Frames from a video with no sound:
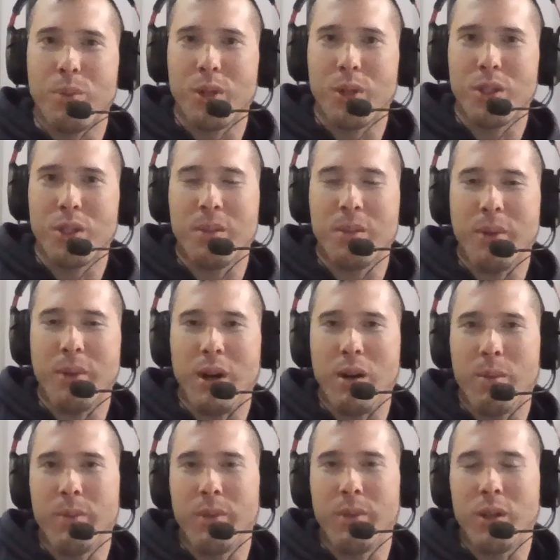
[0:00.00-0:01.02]
purchasing power
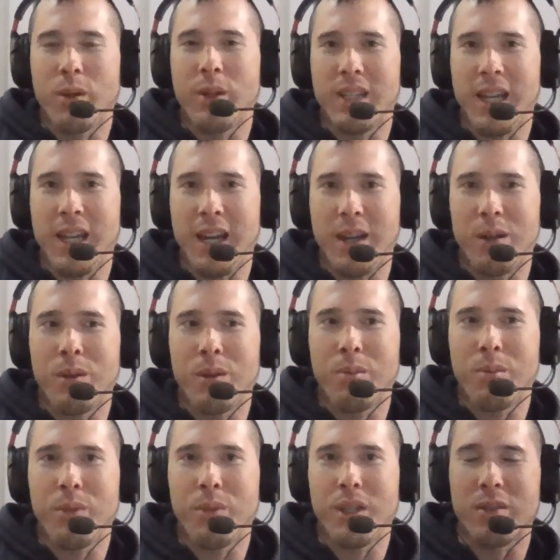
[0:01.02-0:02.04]
might be going down
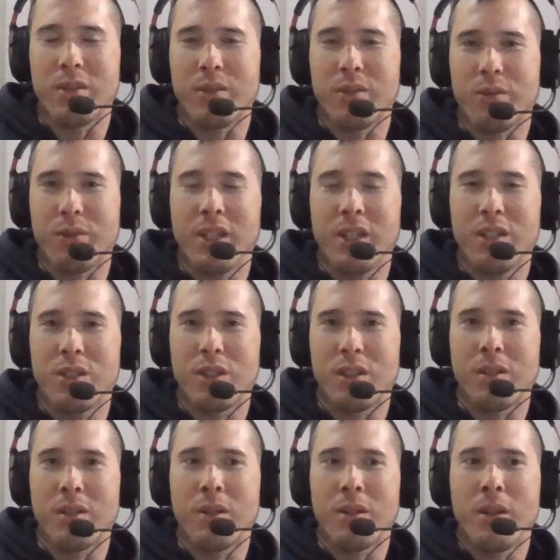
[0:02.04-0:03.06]
because of
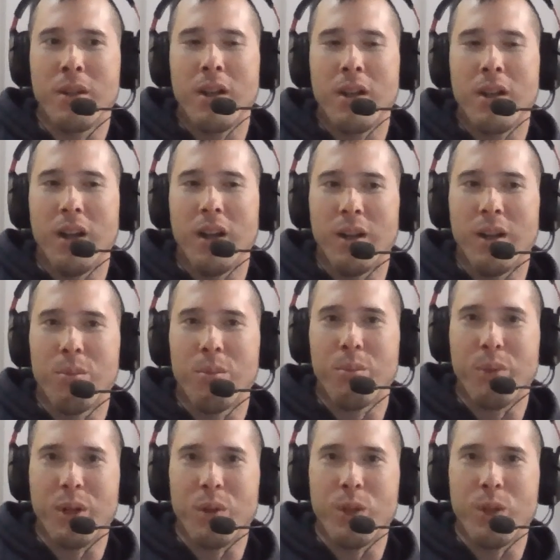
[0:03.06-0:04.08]
inflation.
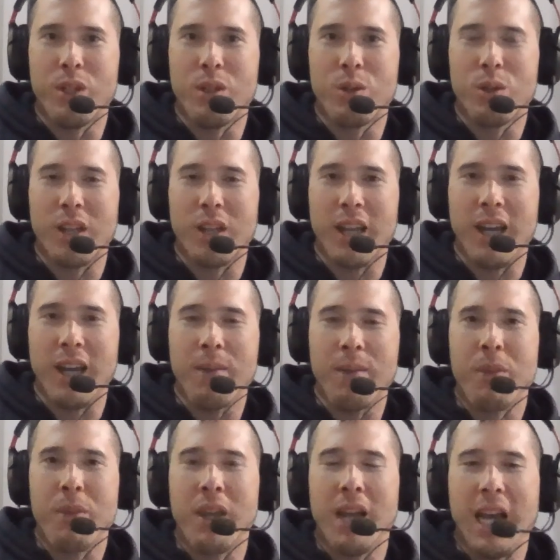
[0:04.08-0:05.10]
But when you look at
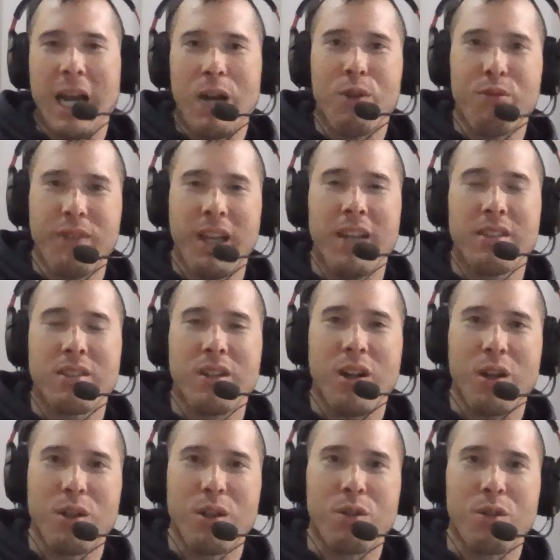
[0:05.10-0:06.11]
how fast
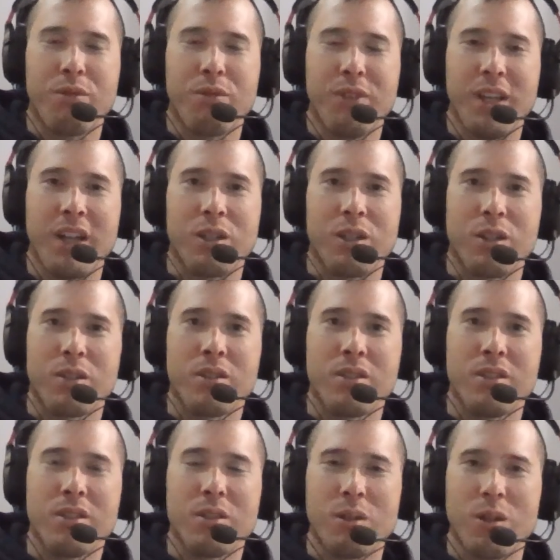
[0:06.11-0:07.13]
other fiat
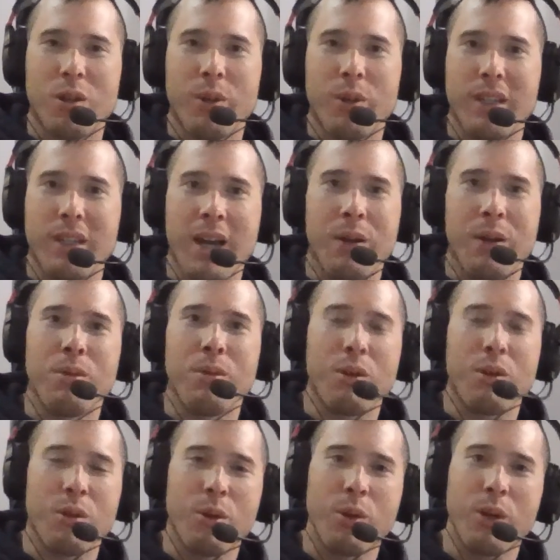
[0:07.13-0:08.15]
currencies are going down,
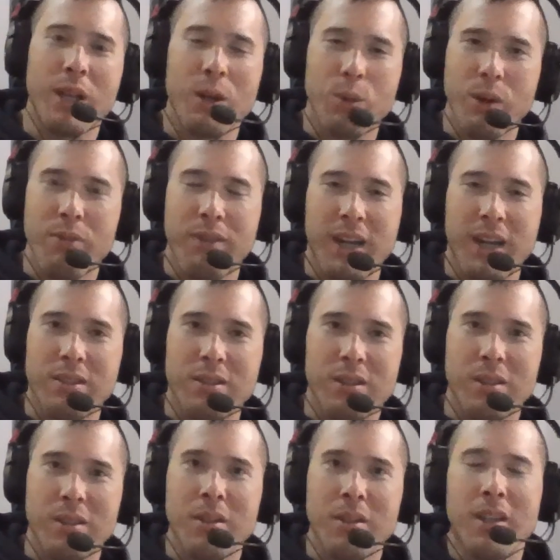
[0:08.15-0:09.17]
they're going down way
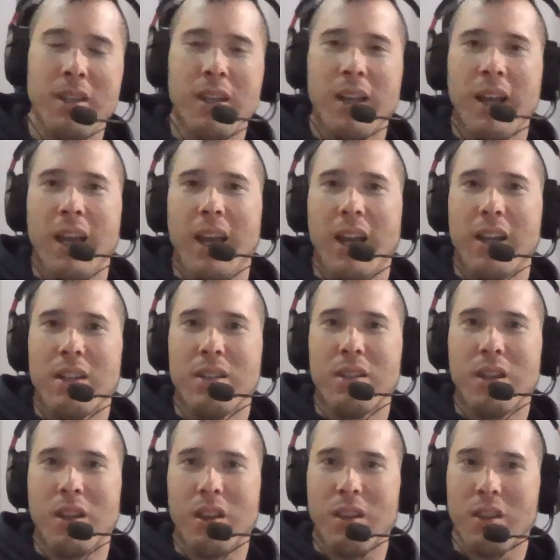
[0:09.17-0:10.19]
faster, and
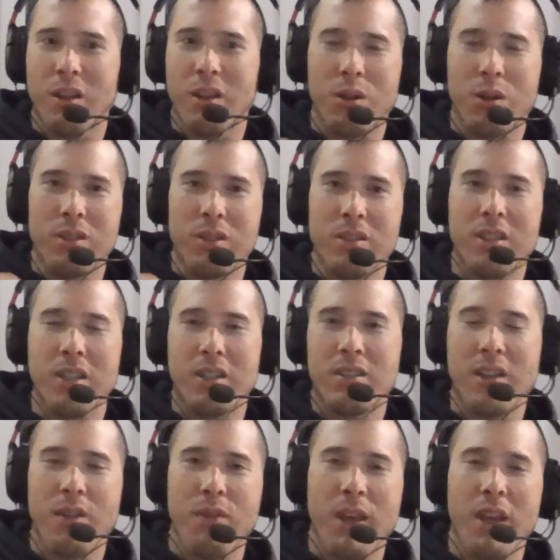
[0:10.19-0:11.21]
they're going to seek
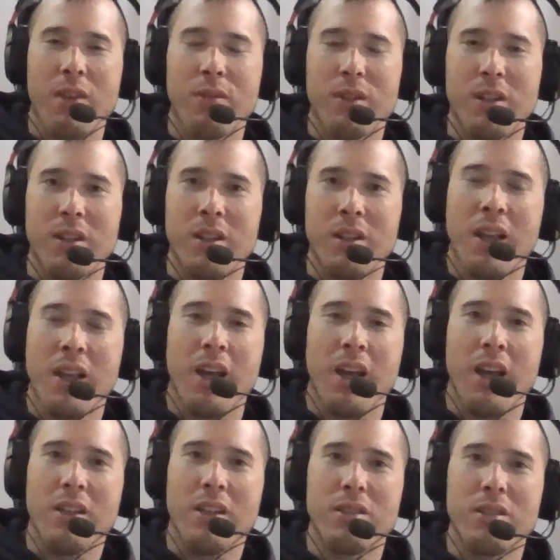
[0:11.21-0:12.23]
safe haven
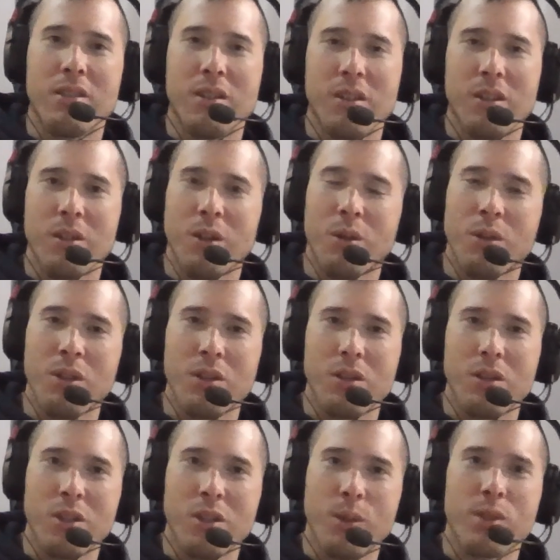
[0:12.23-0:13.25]
as the
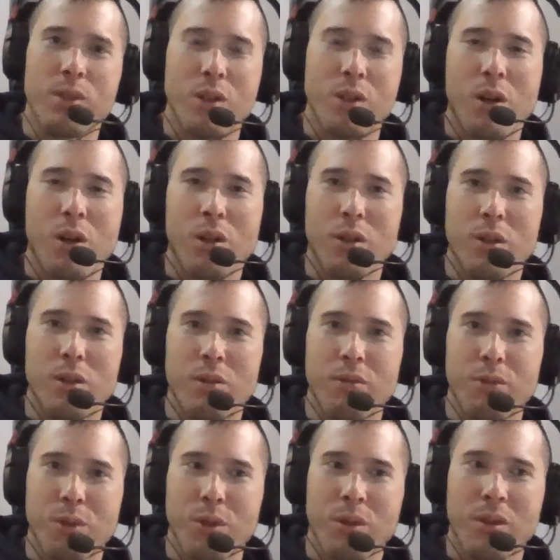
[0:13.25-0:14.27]
U.S. dollar
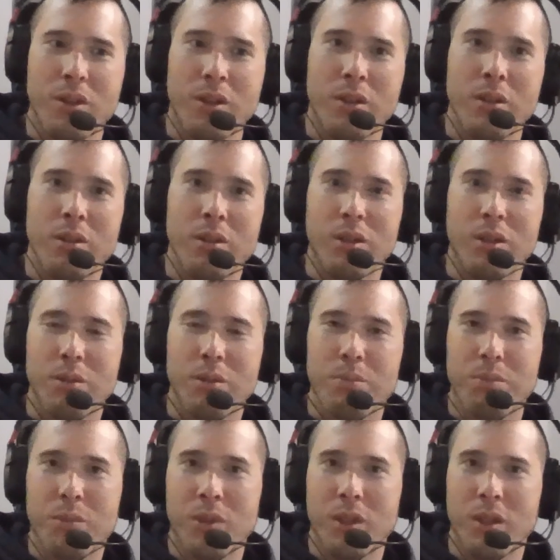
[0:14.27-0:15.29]
for
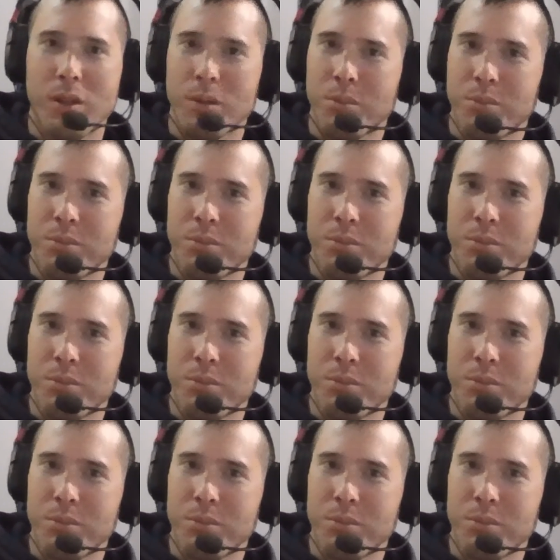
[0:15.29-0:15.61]
their